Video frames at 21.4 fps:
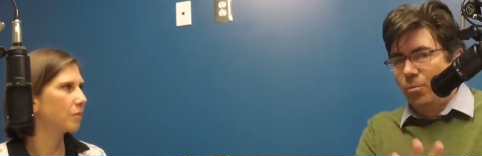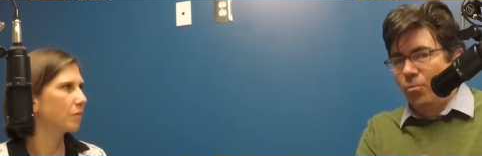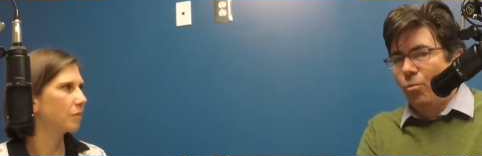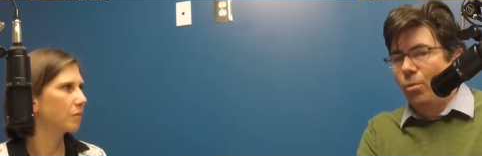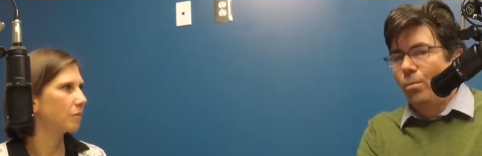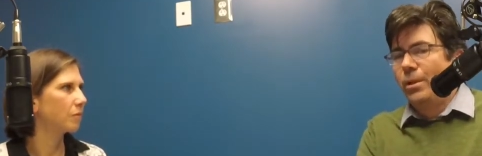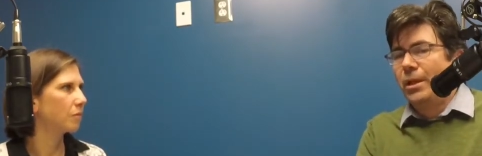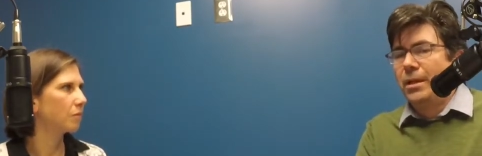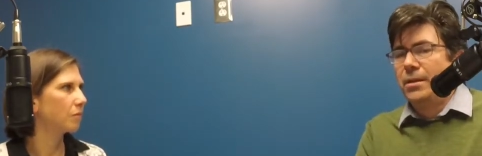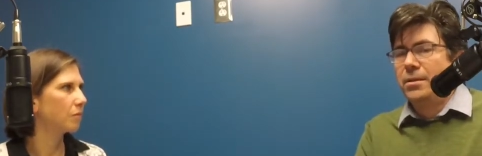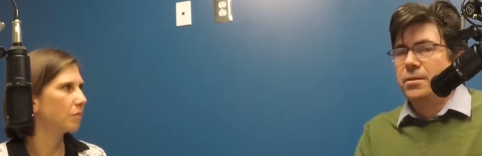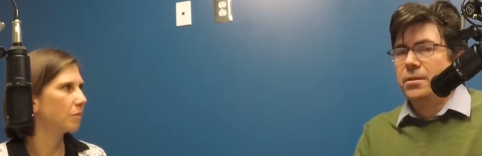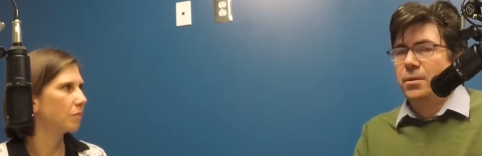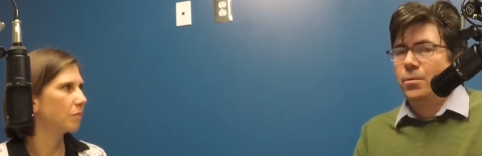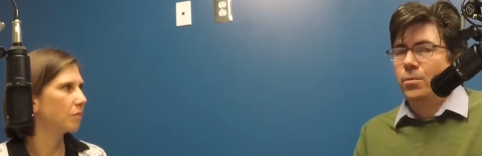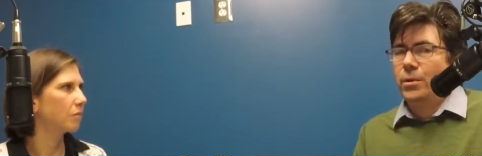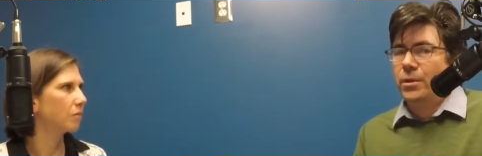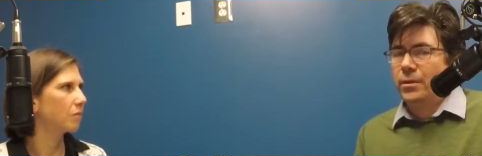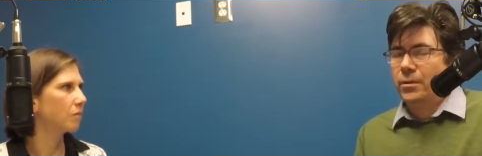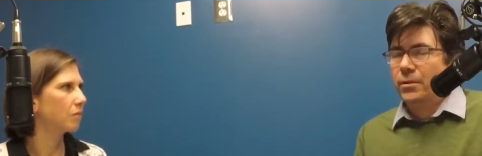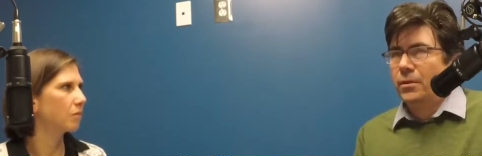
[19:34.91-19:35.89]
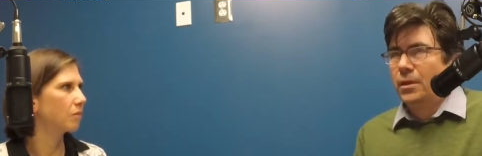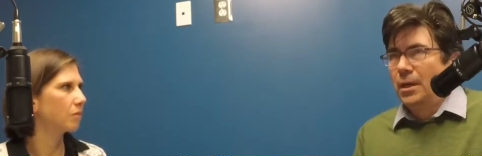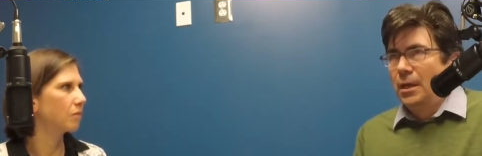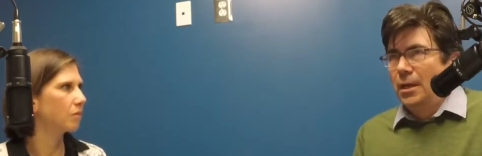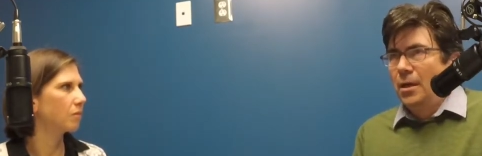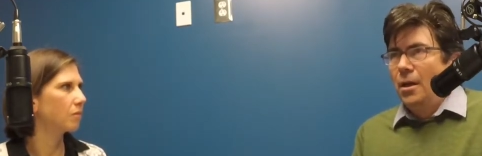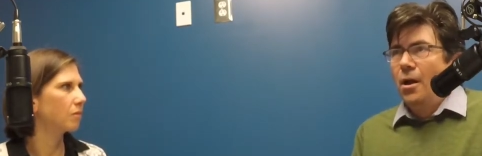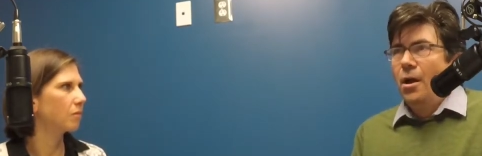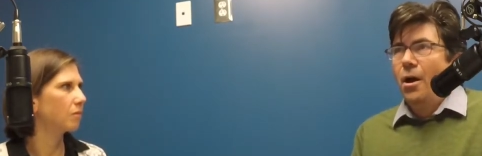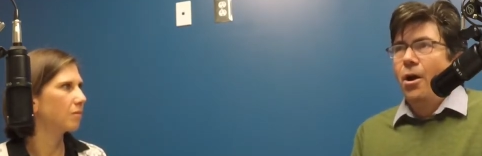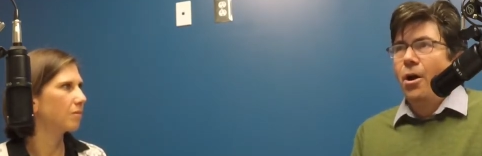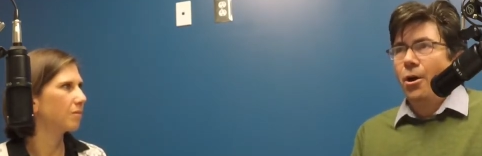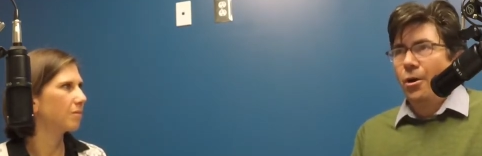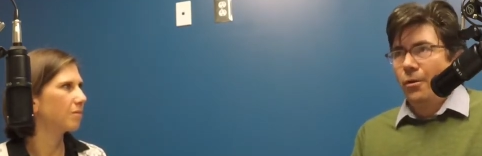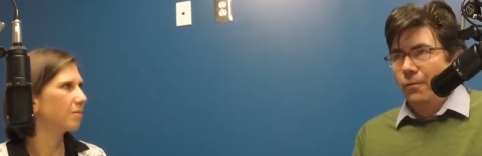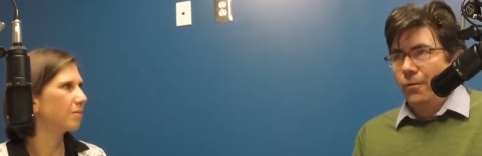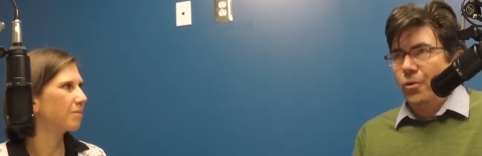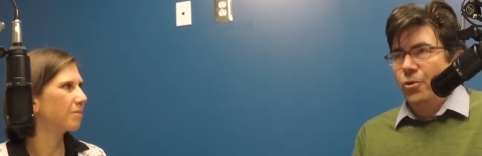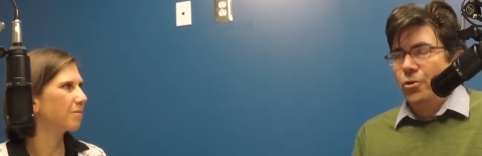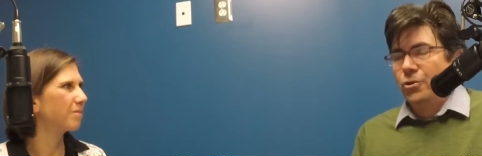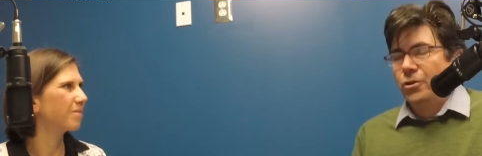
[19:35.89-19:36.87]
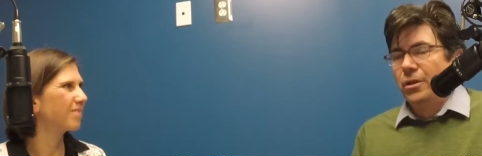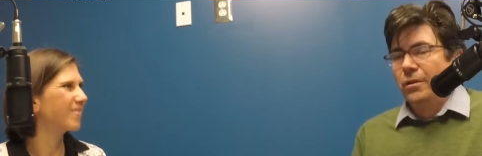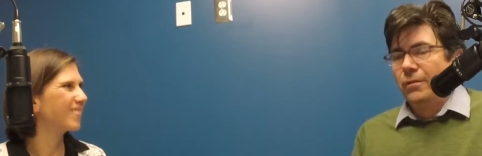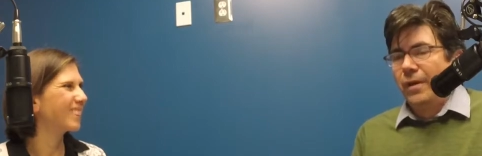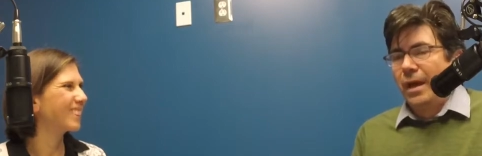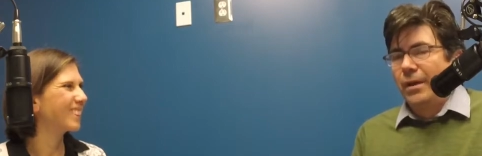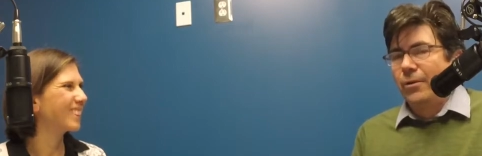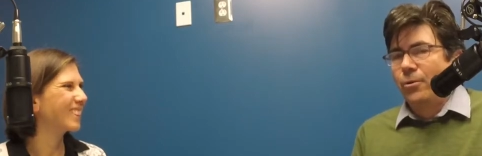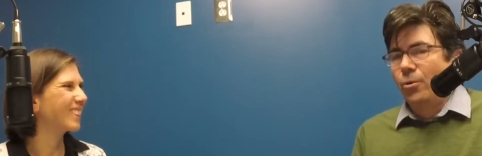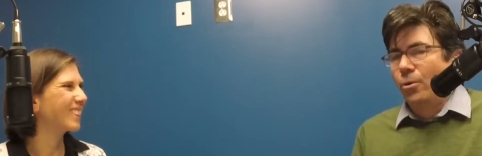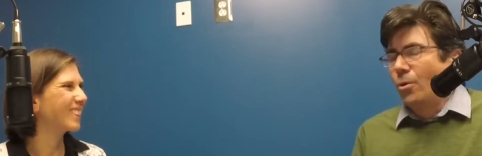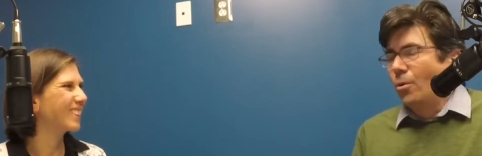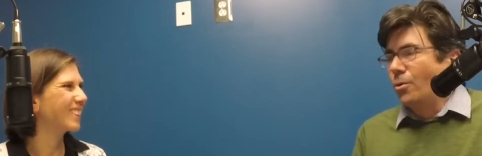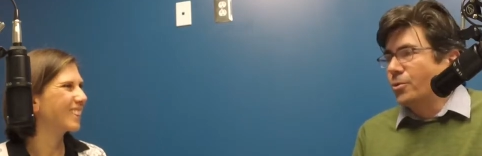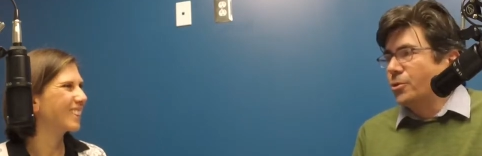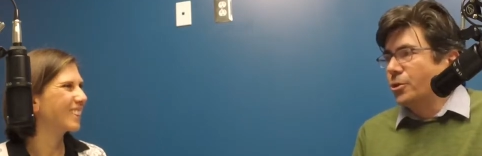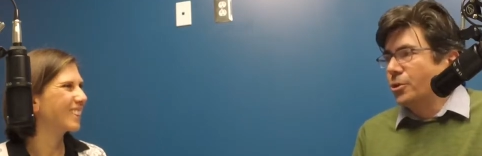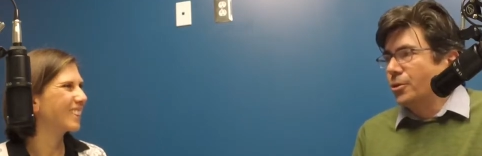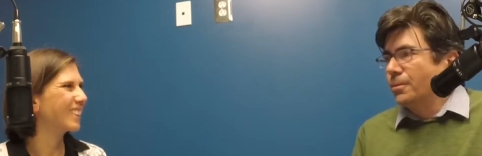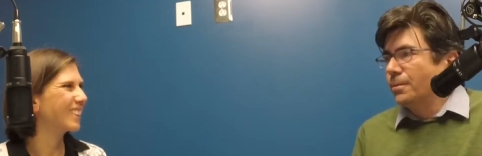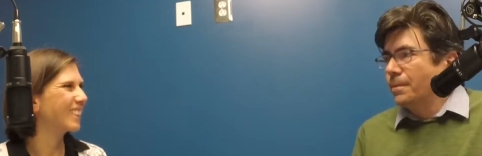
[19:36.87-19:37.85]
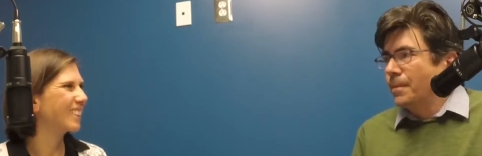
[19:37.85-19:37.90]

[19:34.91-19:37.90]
Speaker 1: and replace it with our version of agriculture.